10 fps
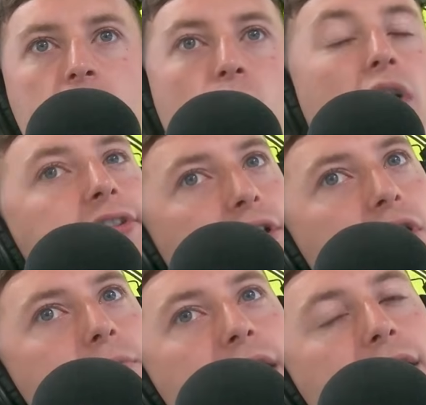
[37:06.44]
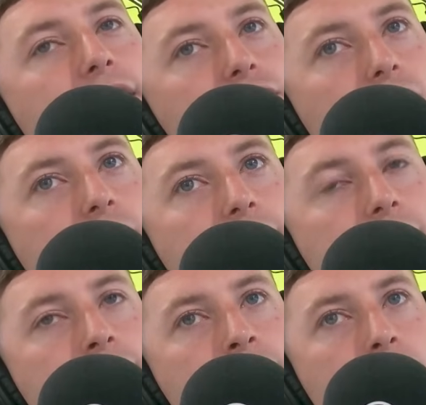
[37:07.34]
What's it like making that journey
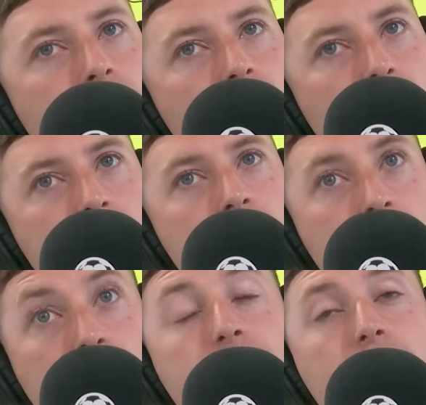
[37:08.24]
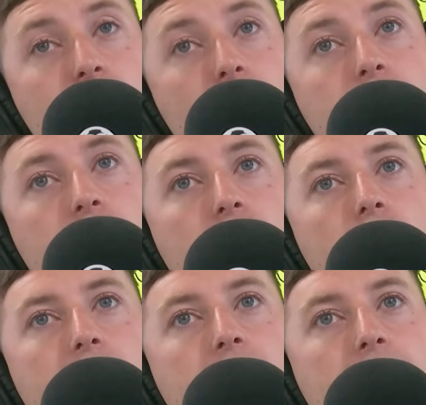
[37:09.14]
then from when you lift the trophy in Croke
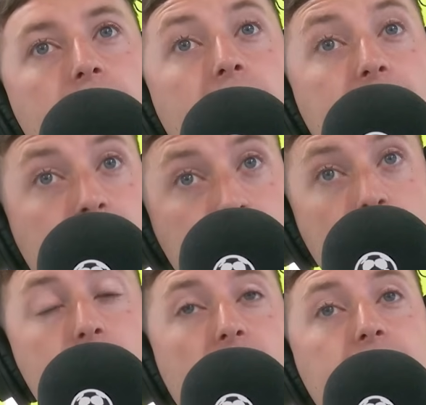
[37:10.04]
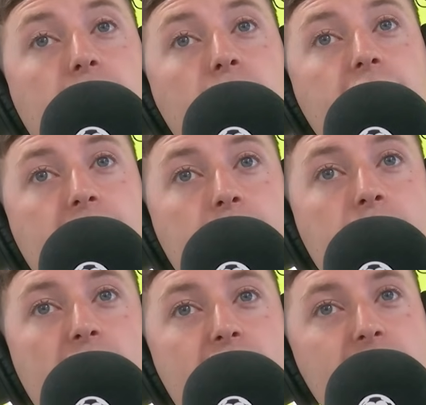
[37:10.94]
Park and then getting back down to Tip?
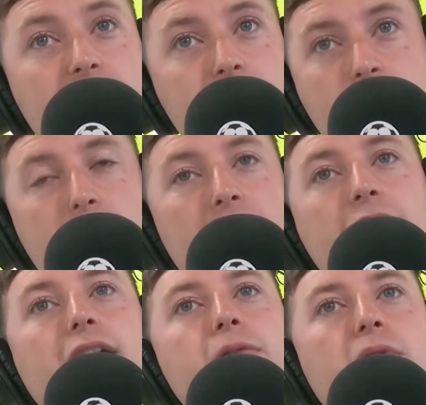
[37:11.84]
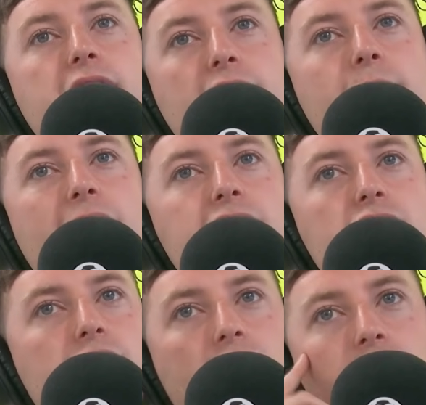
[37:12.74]
Is it as mental as what you can
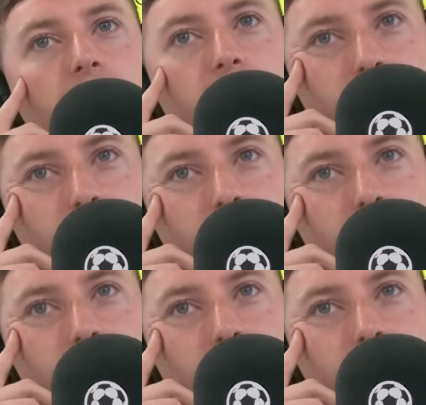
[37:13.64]
imagine, or?